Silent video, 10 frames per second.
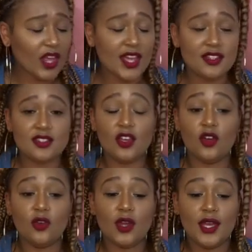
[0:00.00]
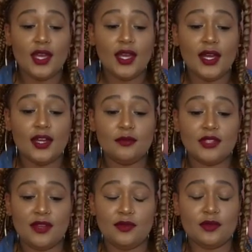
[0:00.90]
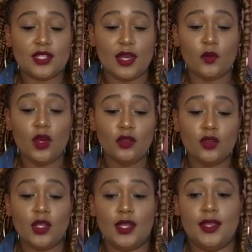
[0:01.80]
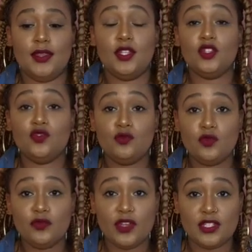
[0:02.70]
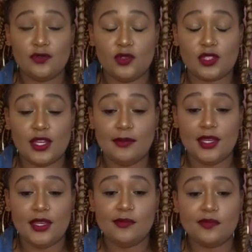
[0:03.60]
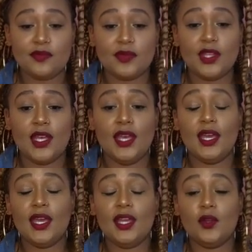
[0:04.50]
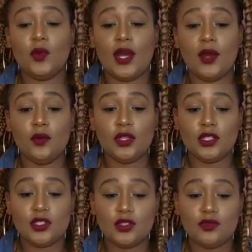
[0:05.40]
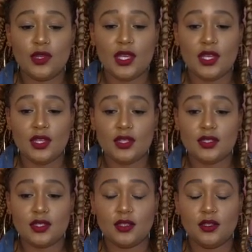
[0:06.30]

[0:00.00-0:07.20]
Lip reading: And so David was like, well, the new moon festival's coming up. And what I want to do is